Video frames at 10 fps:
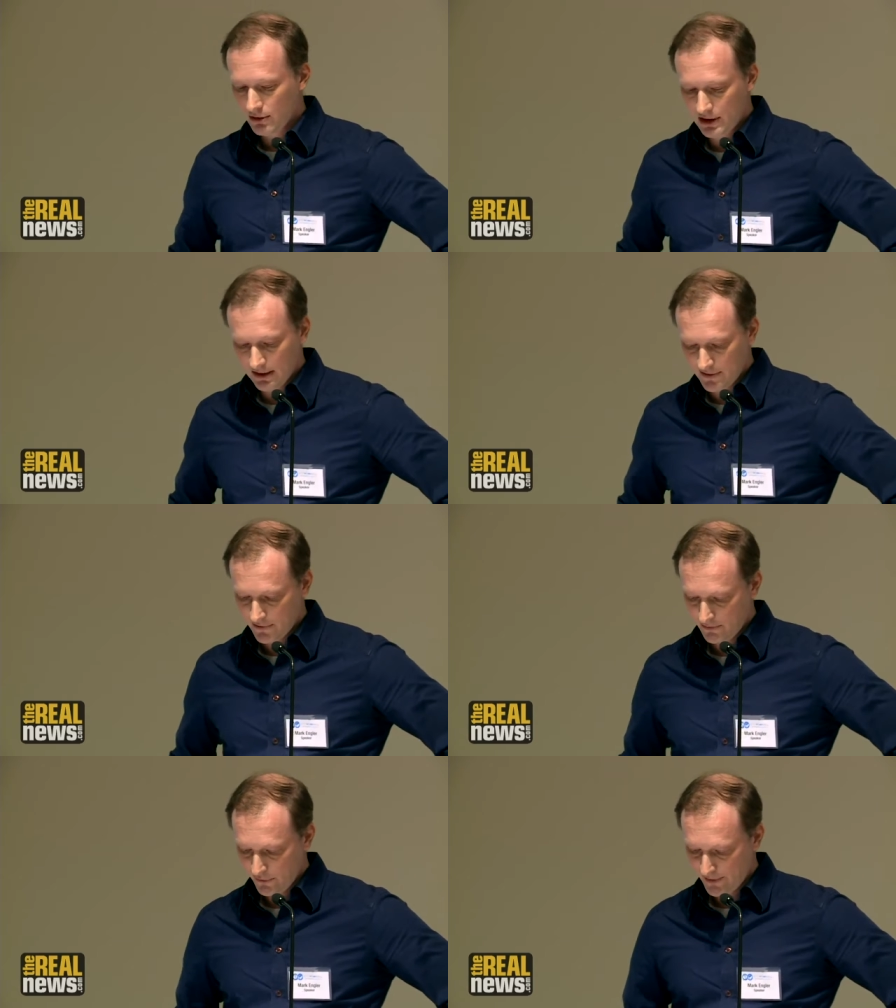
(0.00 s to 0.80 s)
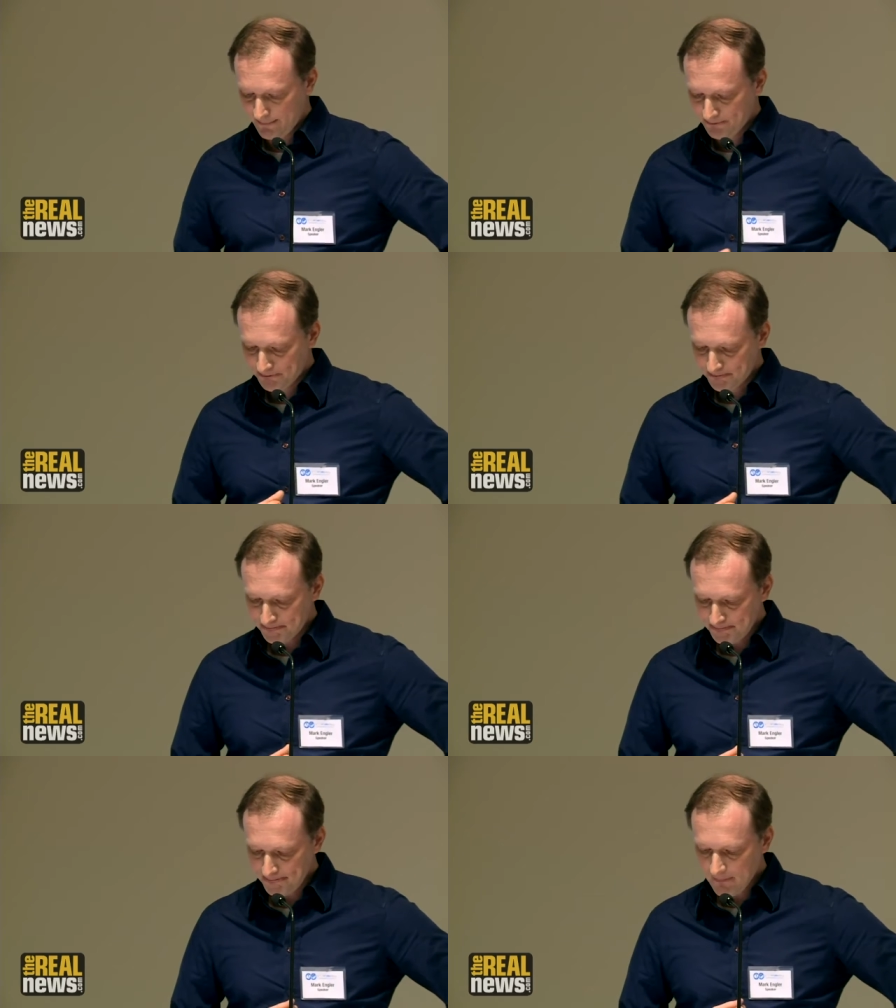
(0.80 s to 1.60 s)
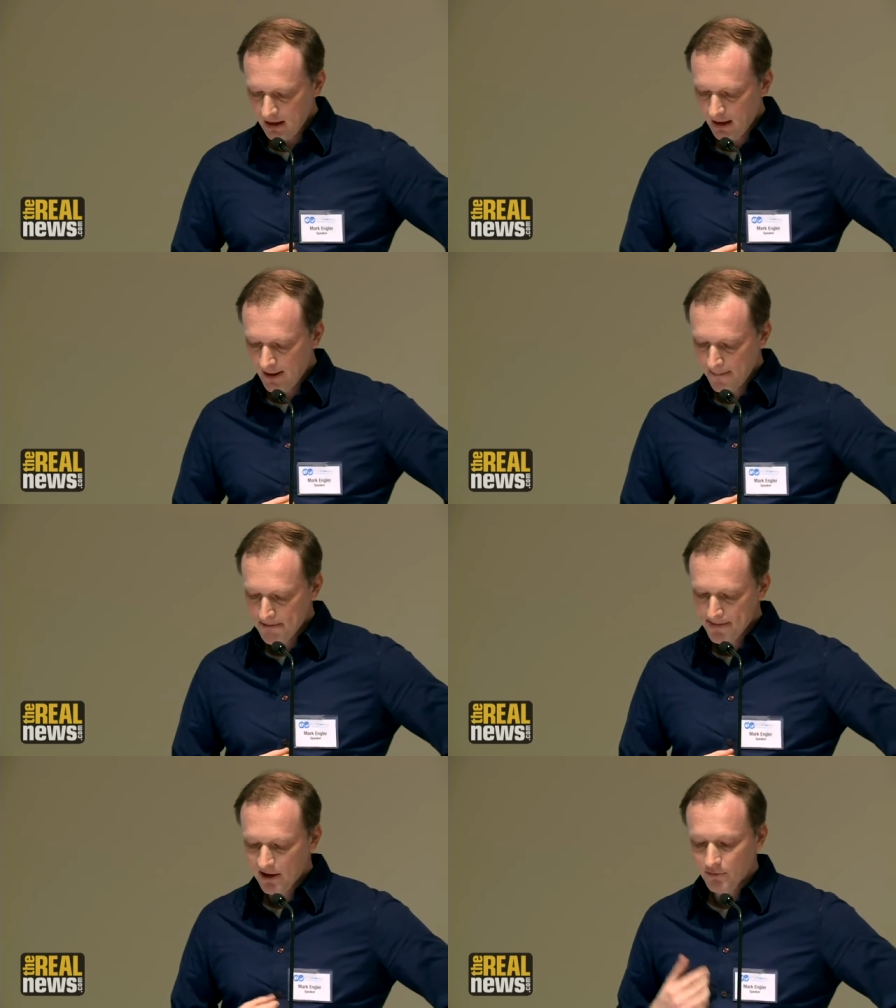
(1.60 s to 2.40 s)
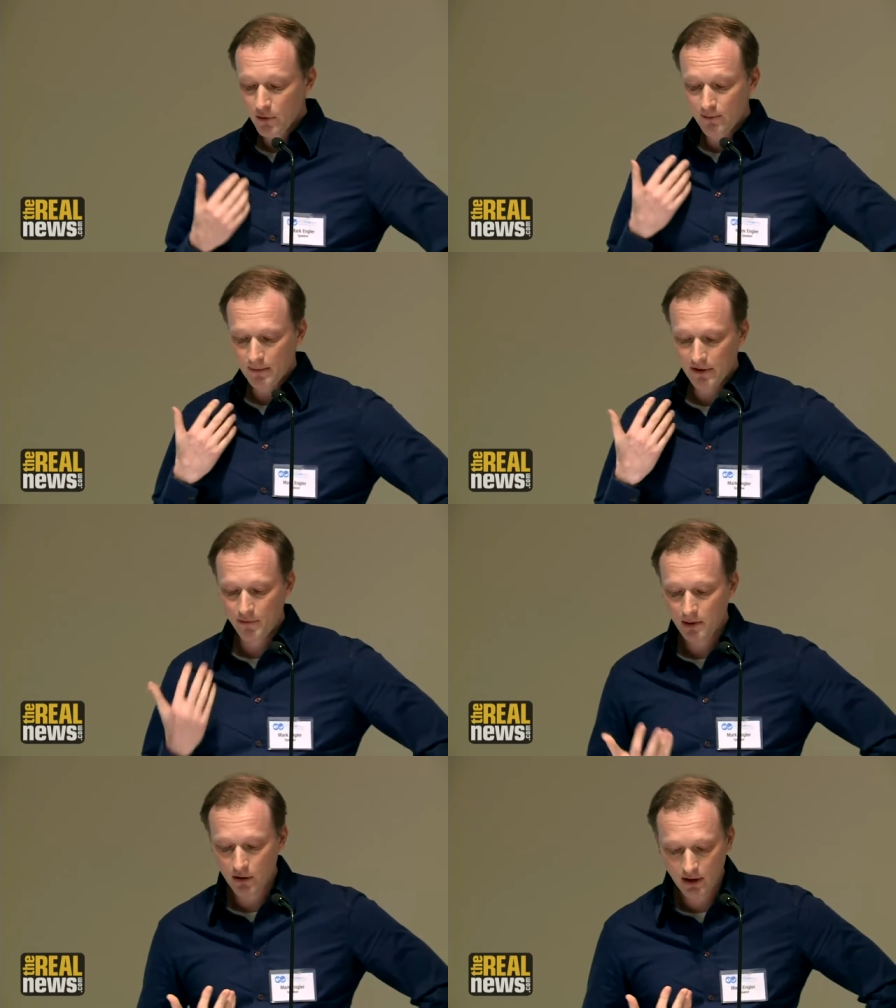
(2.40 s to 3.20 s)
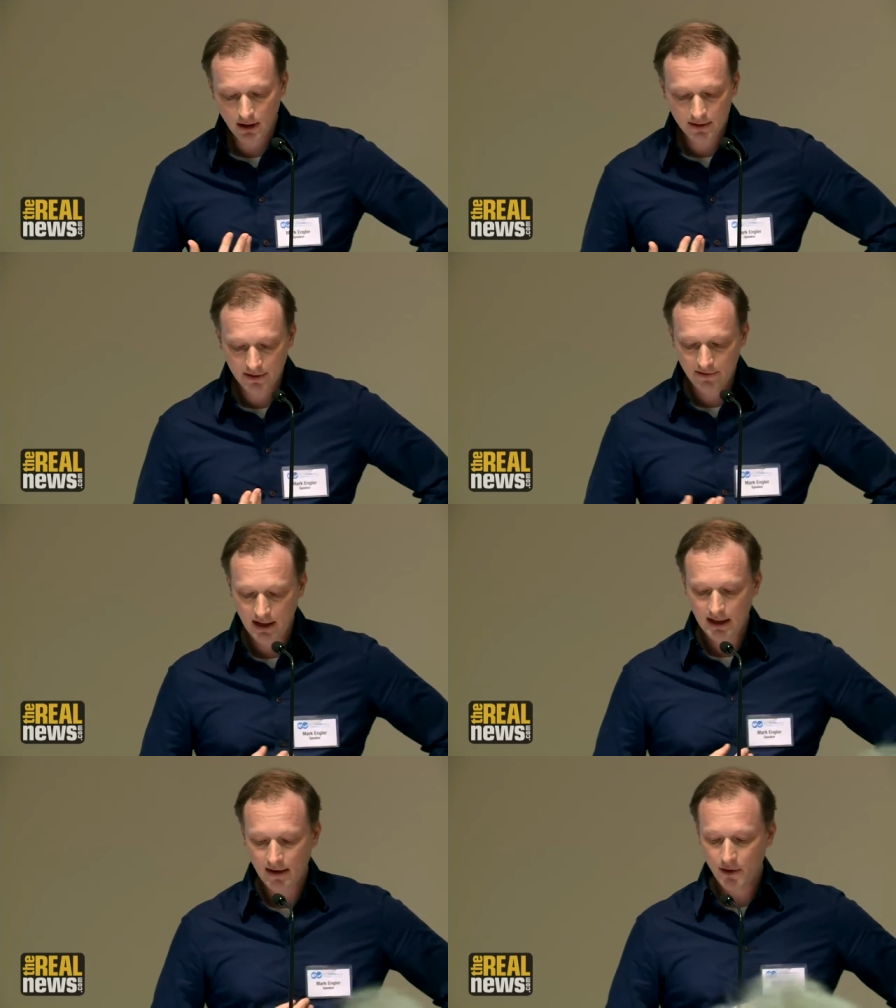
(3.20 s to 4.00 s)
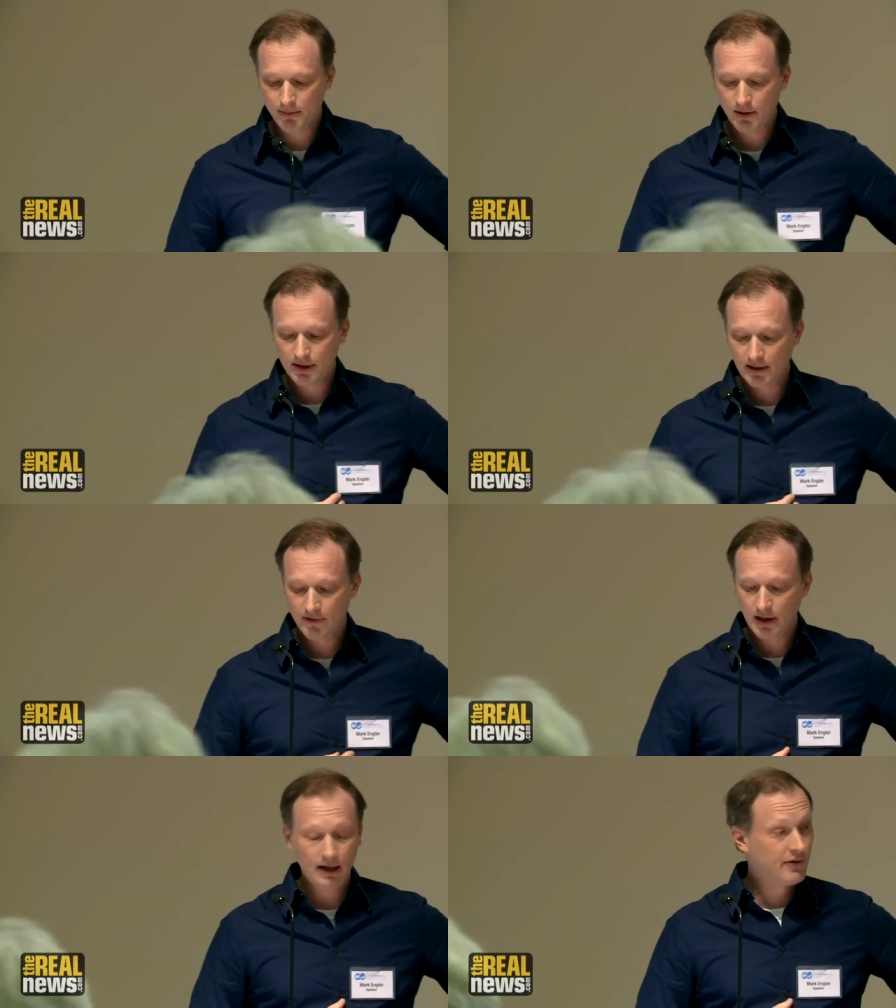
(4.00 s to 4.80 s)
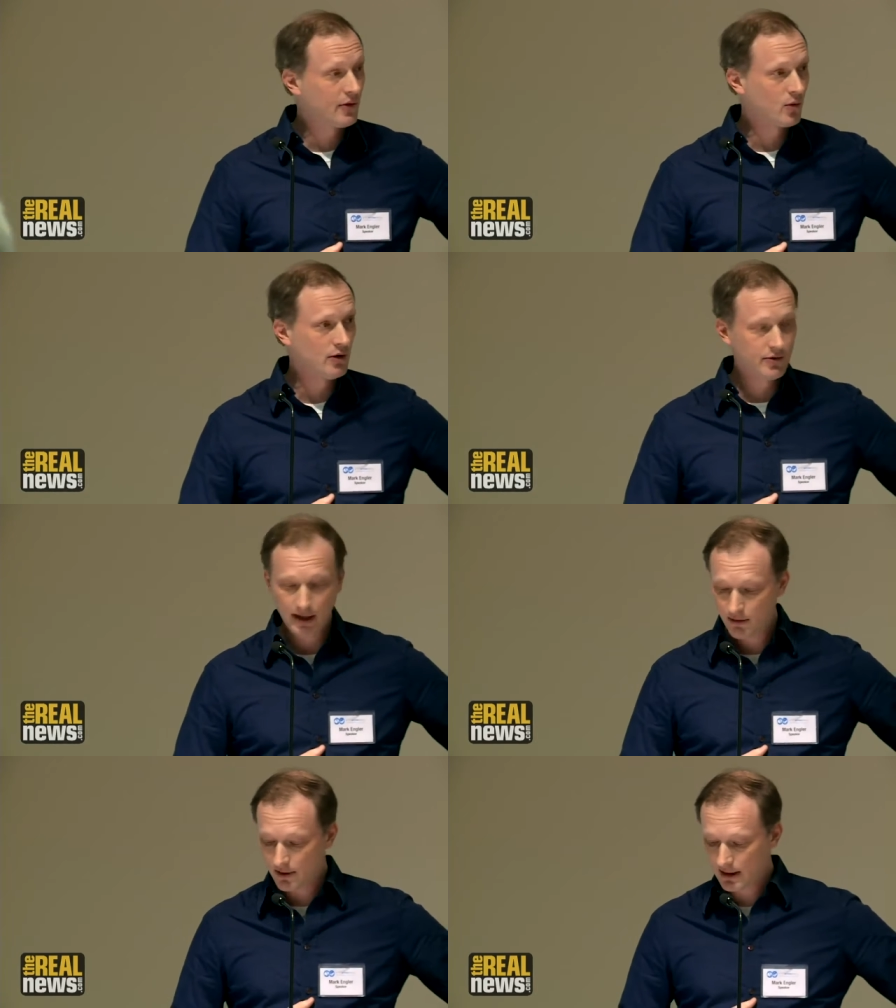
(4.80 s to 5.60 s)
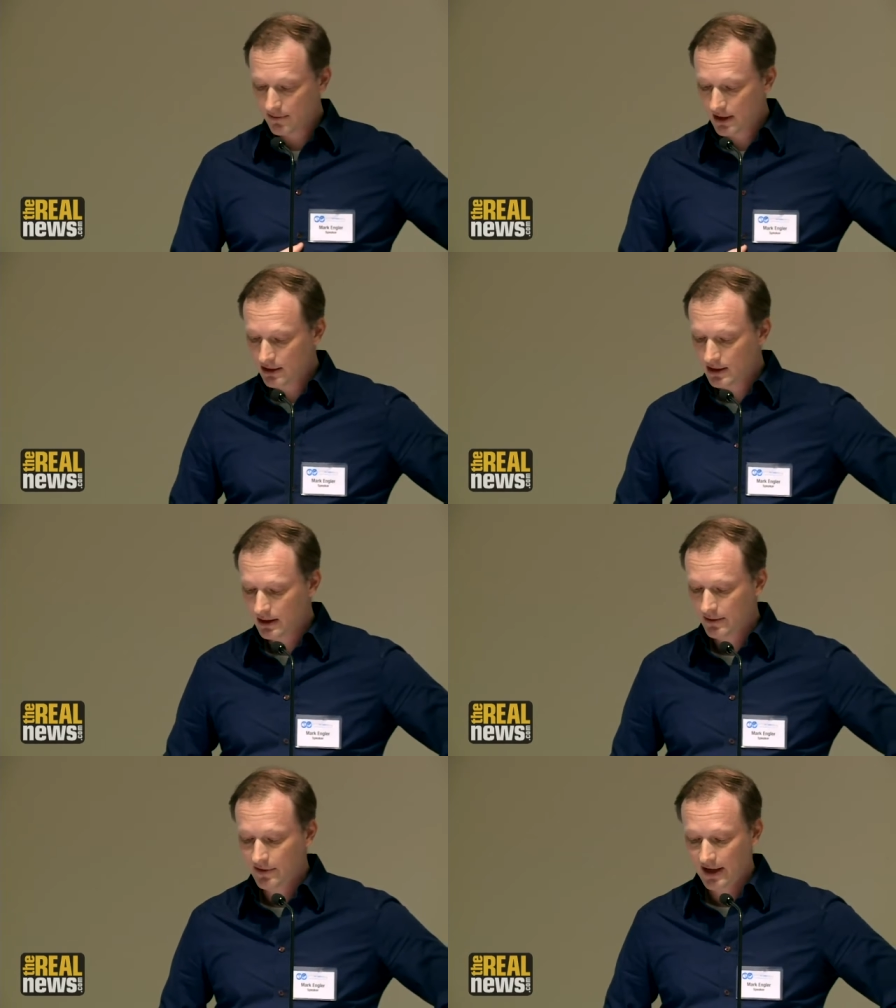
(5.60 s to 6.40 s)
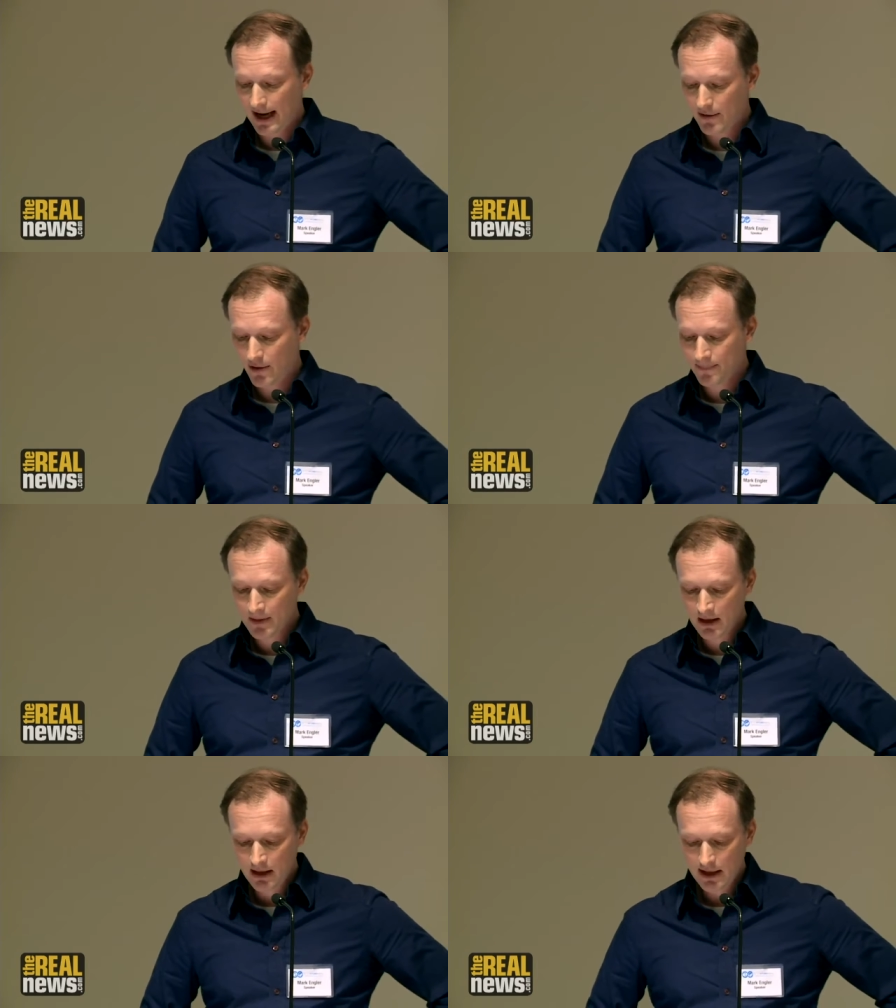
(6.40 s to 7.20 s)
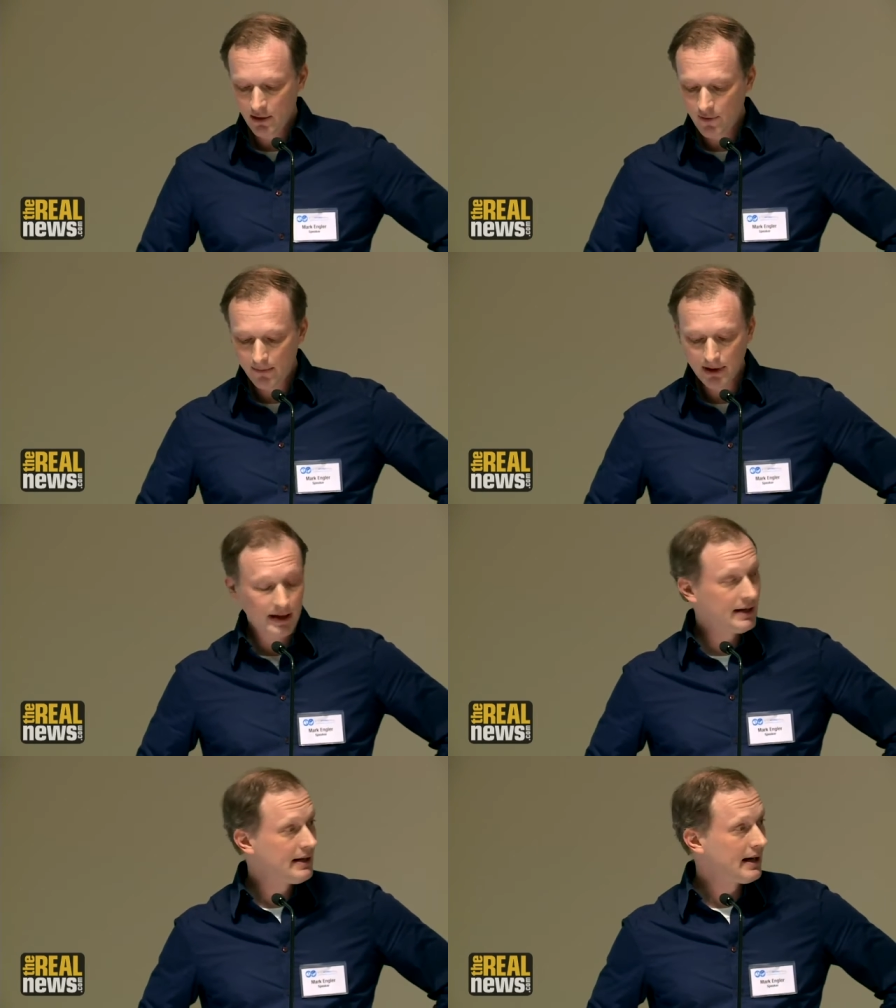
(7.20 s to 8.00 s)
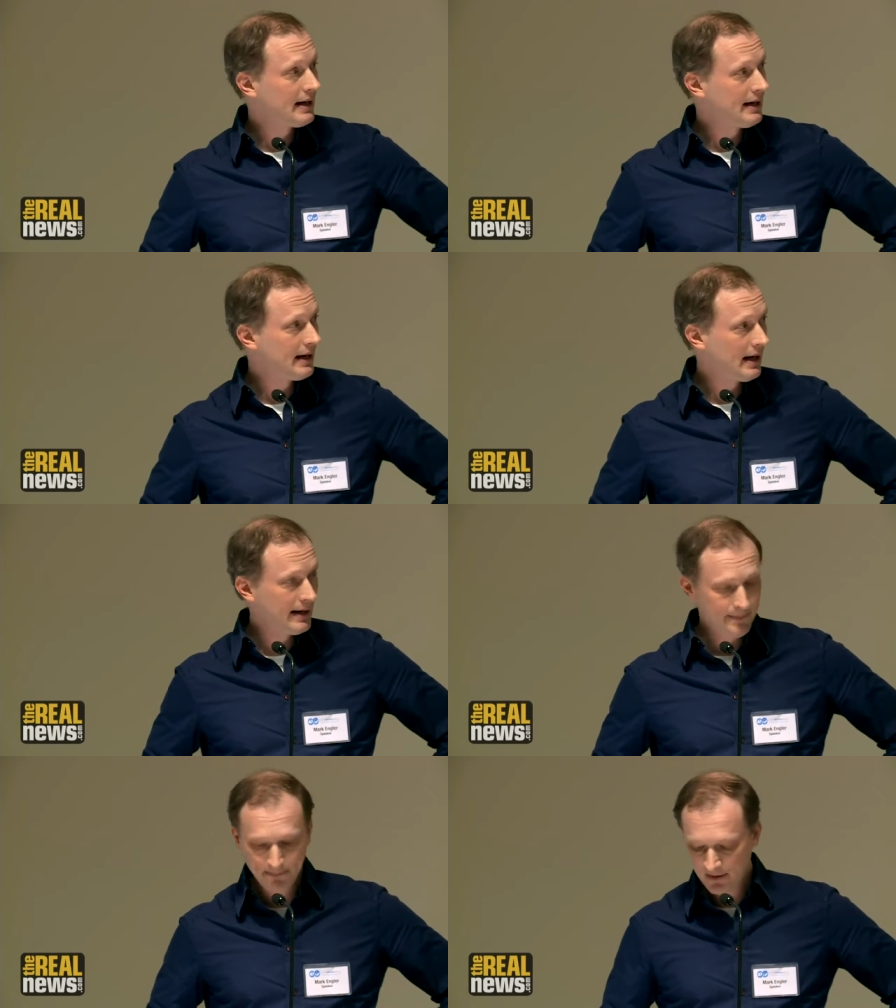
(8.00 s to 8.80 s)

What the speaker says: justice movement. This movement exploded onto the scene after protests against the World Trade Organization in Seattle in November 1999.